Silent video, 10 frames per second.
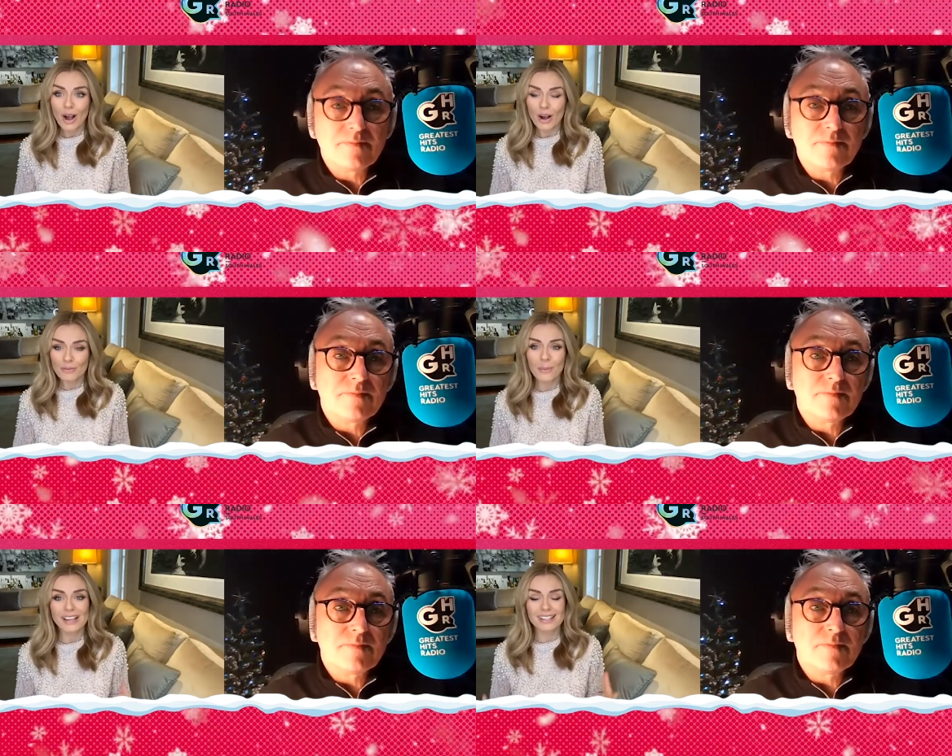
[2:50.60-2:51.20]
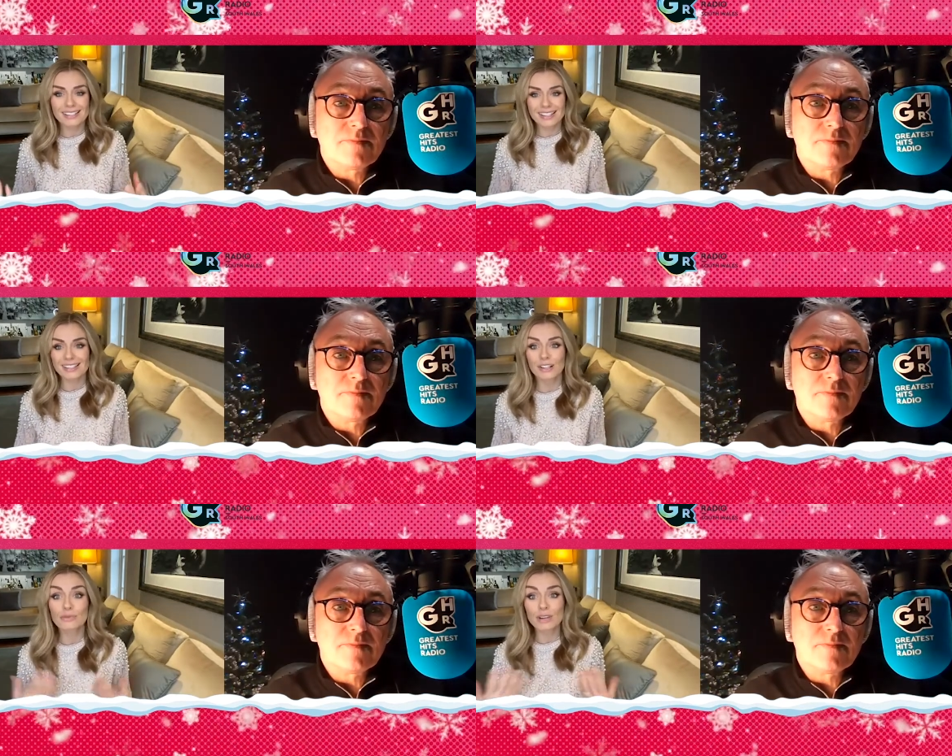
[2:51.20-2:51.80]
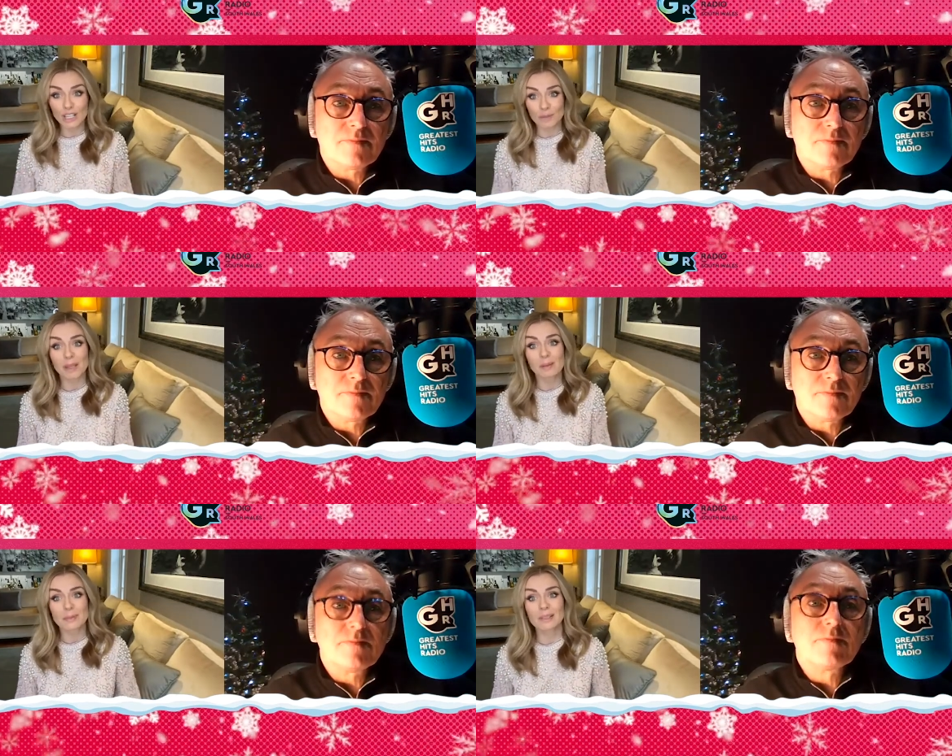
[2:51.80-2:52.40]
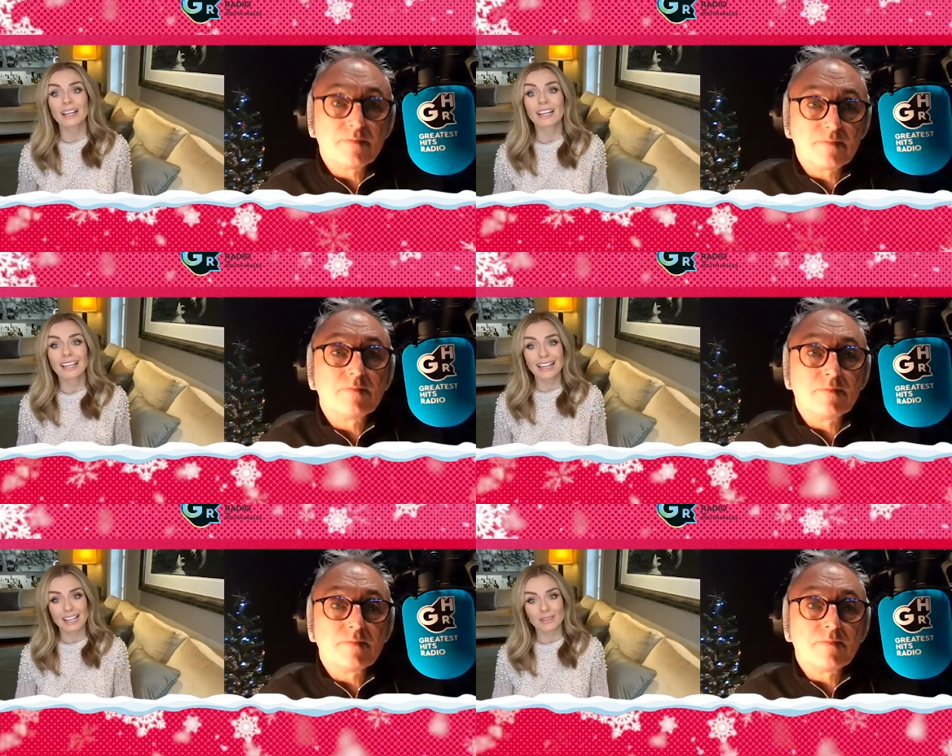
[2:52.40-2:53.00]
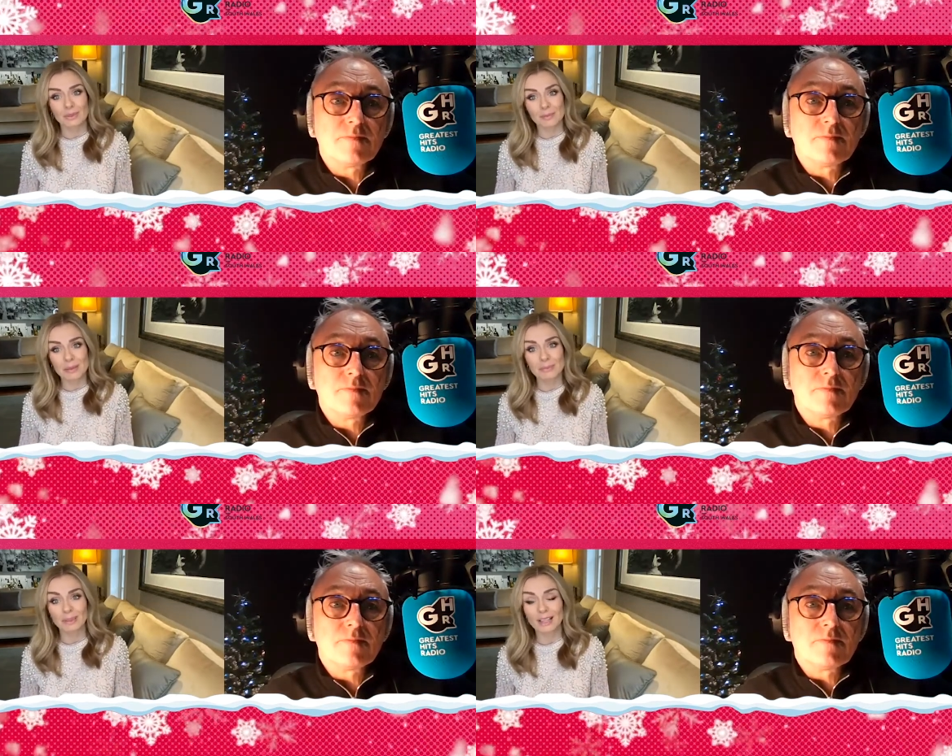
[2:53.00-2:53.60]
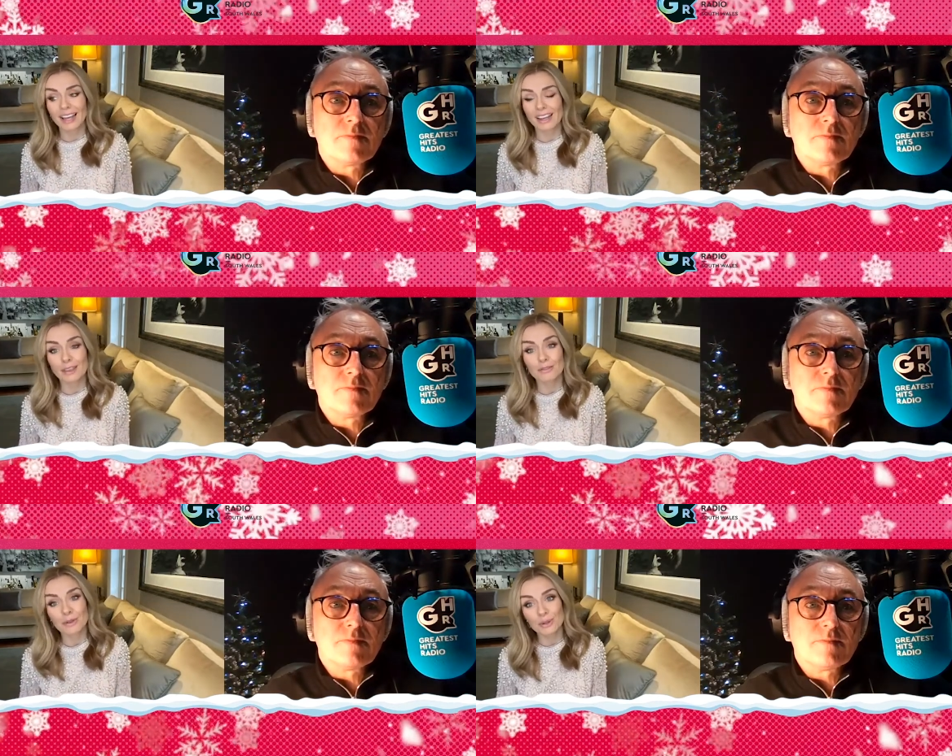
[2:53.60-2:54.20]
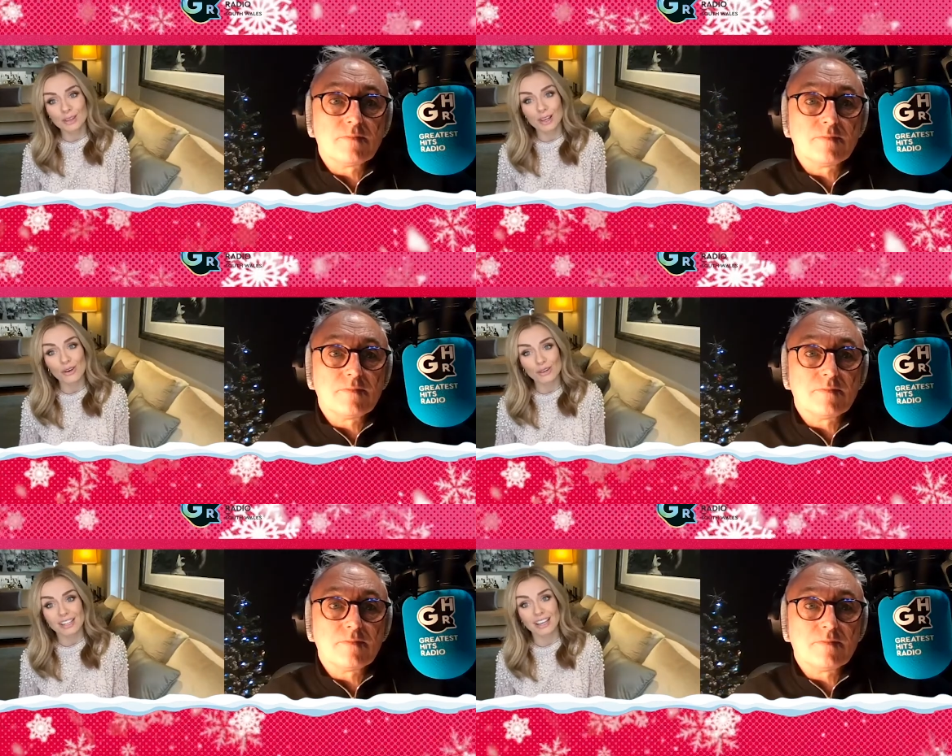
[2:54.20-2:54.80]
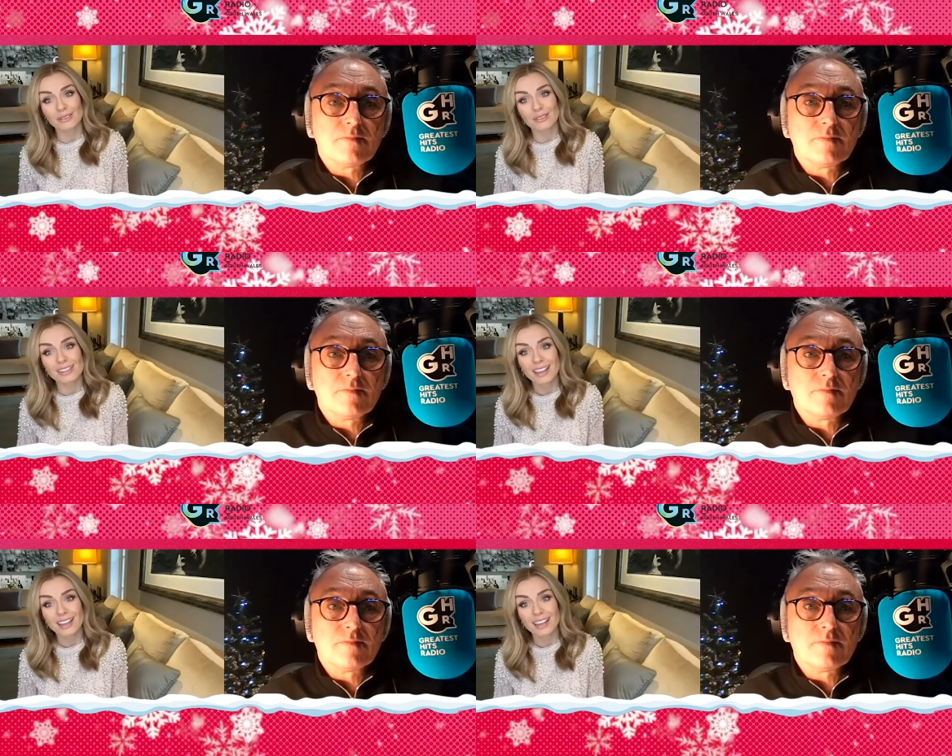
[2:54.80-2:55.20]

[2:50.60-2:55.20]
Speaker 1: of ways to still reach people and connect with people and through the lockdowns